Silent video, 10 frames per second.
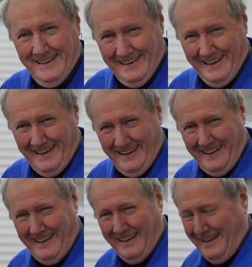
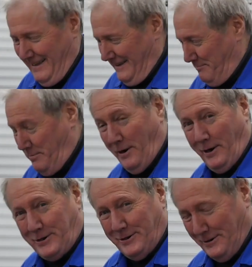Hey,
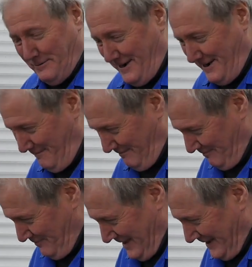posh or what?
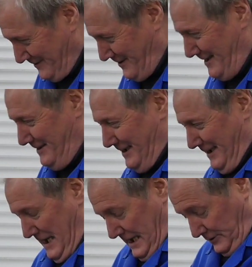Great.
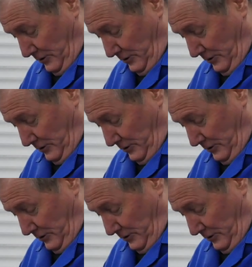It's